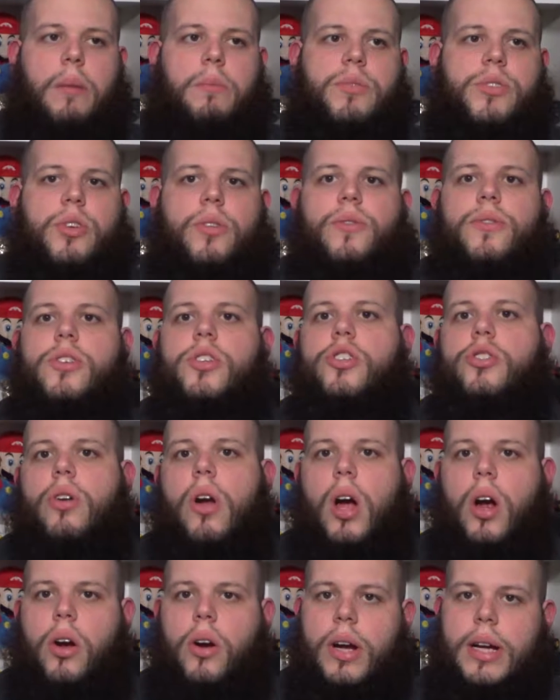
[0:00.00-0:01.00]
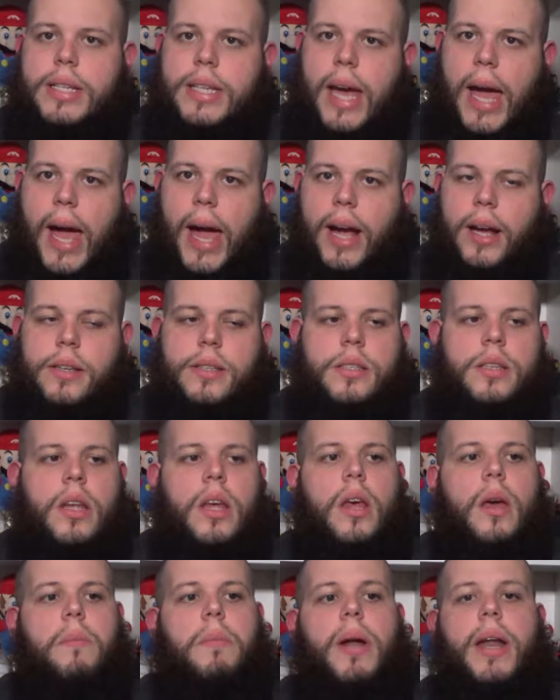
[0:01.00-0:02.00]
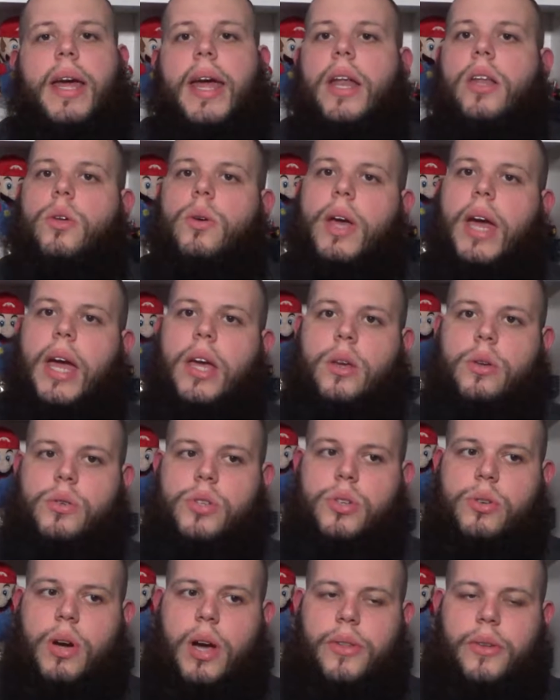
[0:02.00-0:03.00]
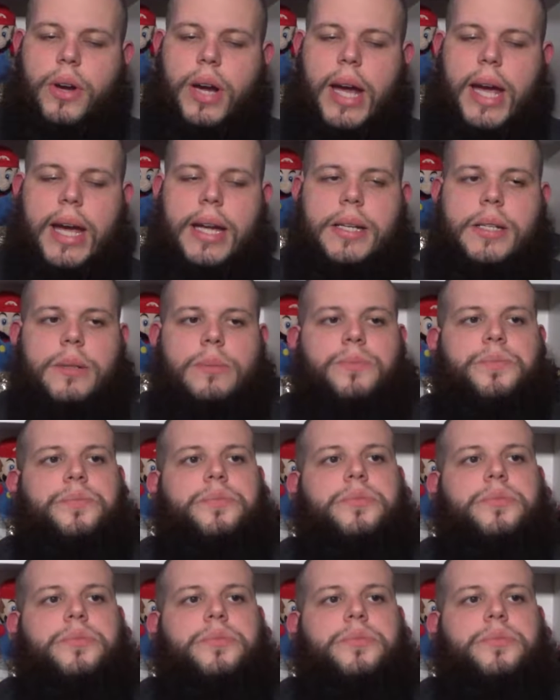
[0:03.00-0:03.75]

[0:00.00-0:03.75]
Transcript: so for stronger attacks. But again, you can't use your other hand.